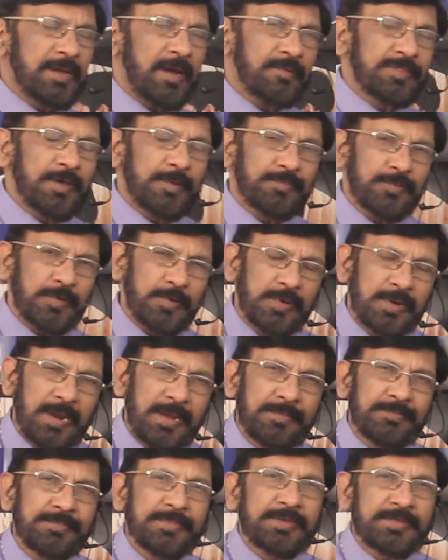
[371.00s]
of the
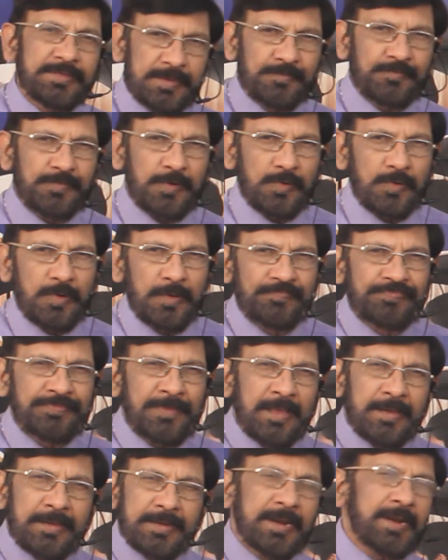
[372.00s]
program is improved.
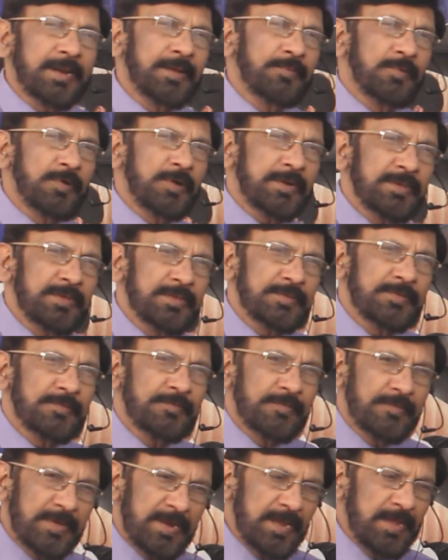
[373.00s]
Readability is
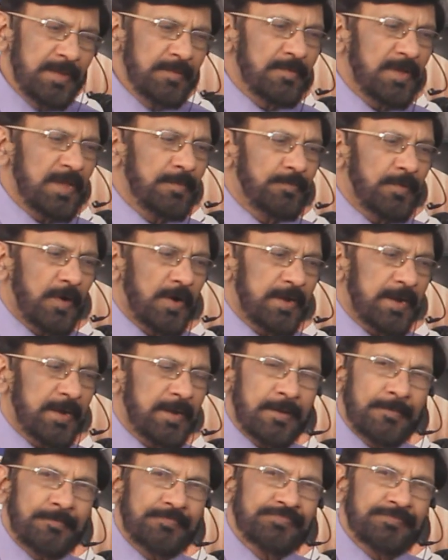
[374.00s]
very important.